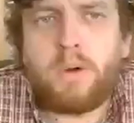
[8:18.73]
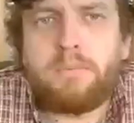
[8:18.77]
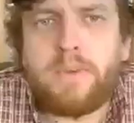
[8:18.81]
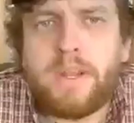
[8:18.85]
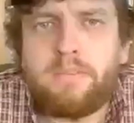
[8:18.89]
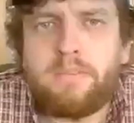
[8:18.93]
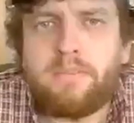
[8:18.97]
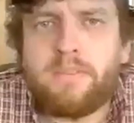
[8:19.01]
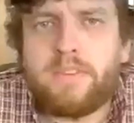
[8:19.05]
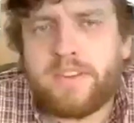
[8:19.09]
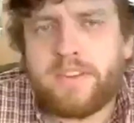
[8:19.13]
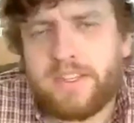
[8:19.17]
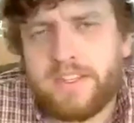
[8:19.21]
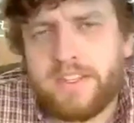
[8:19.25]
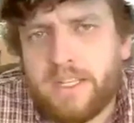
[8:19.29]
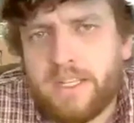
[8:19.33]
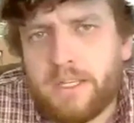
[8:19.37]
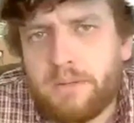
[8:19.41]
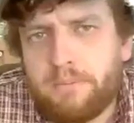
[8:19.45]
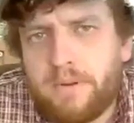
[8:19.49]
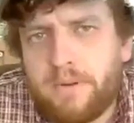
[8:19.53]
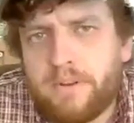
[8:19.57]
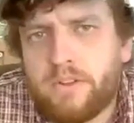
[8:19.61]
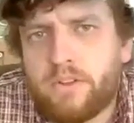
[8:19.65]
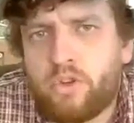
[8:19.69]
minimum that you need to
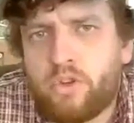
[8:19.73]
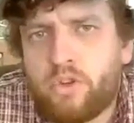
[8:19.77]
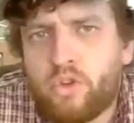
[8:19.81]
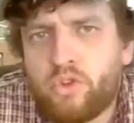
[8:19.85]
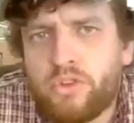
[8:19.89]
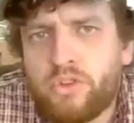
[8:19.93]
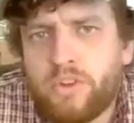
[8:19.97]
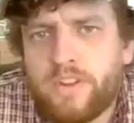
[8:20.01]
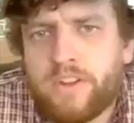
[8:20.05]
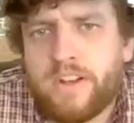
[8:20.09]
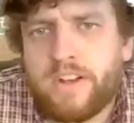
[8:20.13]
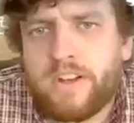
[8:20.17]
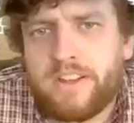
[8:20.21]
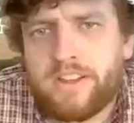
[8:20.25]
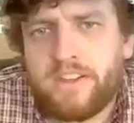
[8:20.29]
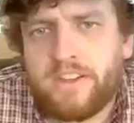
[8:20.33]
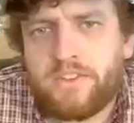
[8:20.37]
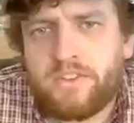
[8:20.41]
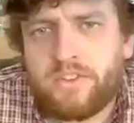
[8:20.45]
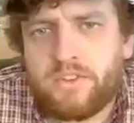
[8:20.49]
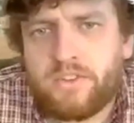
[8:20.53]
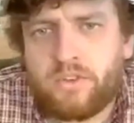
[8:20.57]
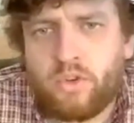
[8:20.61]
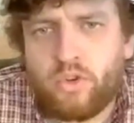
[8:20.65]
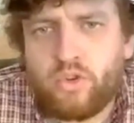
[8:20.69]
be able to do something like this
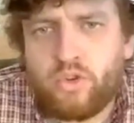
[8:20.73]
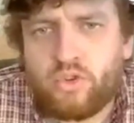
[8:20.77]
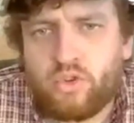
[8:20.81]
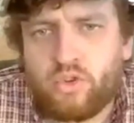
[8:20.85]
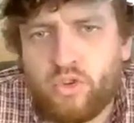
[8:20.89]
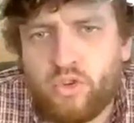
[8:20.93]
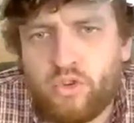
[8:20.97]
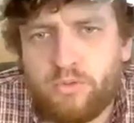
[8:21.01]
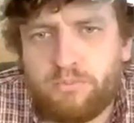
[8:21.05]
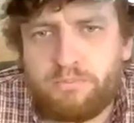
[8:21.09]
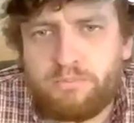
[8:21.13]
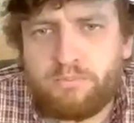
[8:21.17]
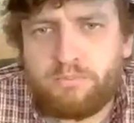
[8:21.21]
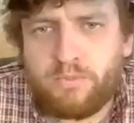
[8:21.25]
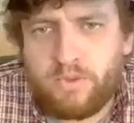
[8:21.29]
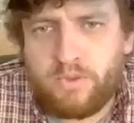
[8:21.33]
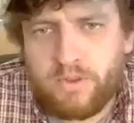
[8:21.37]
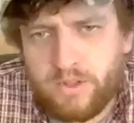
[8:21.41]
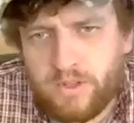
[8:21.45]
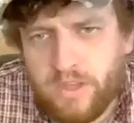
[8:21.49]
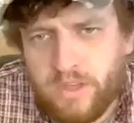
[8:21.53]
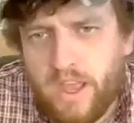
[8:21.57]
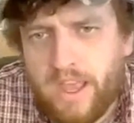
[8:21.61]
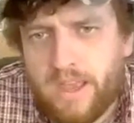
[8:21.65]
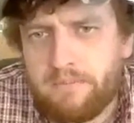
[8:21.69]
to
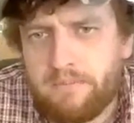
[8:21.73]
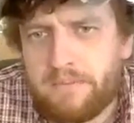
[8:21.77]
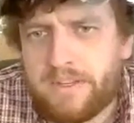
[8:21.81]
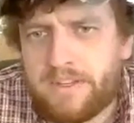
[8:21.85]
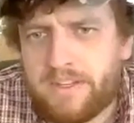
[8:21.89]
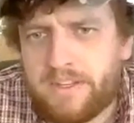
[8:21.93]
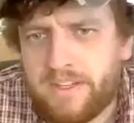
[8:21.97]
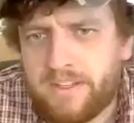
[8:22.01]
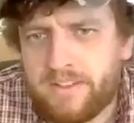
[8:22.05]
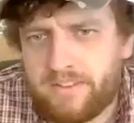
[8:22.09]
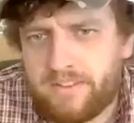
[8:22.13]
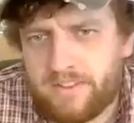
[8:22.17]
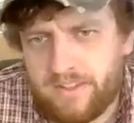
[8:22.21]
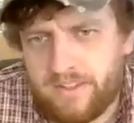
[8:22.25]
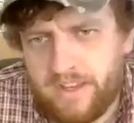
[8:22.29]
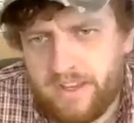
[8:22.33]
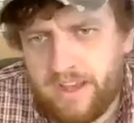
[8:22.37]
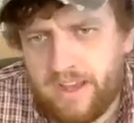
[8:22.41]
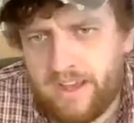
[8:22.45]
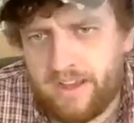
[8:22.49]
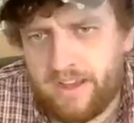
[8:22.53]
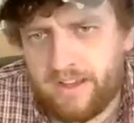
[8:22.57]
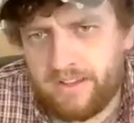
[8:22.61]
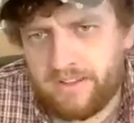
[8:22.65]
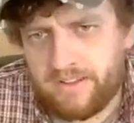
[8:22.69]
imitate
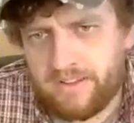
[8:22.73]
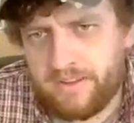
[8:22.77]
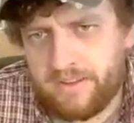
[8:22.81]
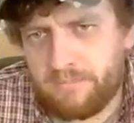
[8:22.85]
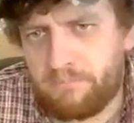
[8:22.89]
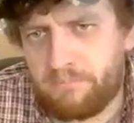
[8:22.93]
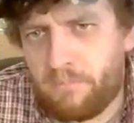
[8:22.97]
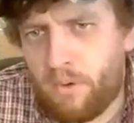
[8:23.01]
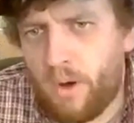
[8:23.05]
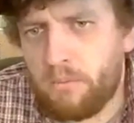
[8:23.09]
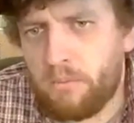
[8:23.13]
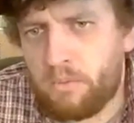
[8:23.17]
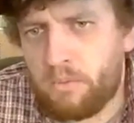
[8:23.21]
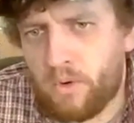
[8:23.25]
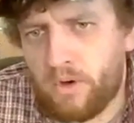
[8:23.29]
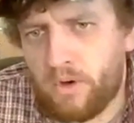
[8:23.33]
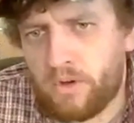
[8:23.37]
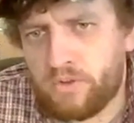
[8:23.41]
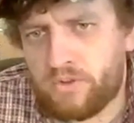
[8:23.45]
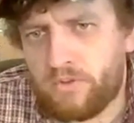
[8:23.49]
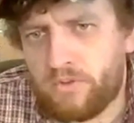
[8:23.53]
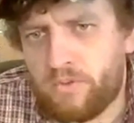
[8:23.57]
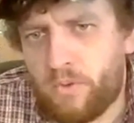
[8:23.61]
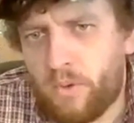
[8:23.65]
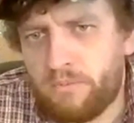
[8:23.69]
the Bob Ross
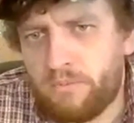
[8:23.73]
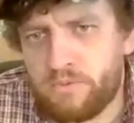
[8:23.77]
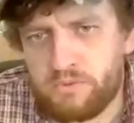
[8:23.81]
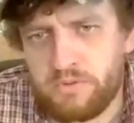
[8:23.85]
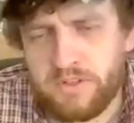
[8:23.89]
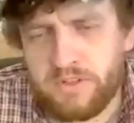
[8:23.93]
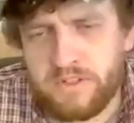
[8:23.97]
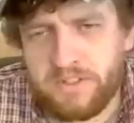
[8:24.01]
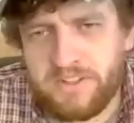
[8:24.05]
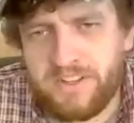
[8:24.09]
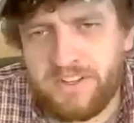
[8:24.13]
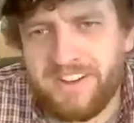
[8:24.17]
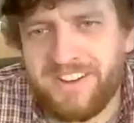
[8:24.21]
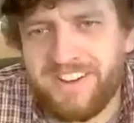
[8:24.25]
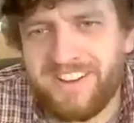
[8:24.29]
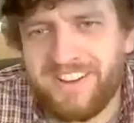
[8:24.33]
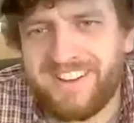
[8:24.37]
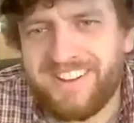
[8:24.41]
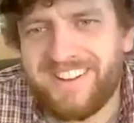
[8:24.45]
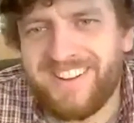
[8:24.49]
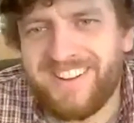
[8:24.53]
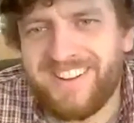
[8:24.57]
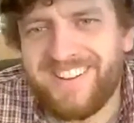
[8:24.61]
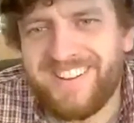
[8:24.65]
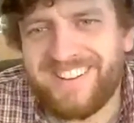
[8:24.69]
of Hope Street?
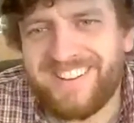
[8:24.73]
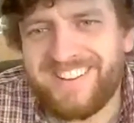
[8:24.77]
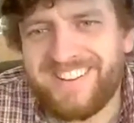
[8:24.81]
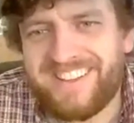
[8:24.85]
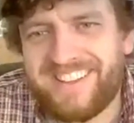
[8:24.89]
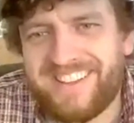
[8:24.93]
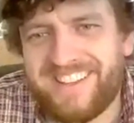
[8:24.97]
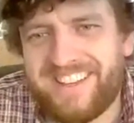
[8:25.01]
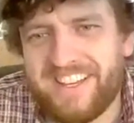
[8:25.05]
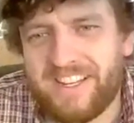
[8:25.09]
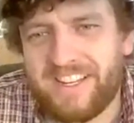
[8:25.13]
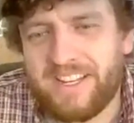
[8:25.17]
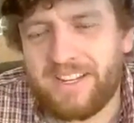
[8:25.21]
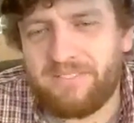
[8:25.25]
Caitlin.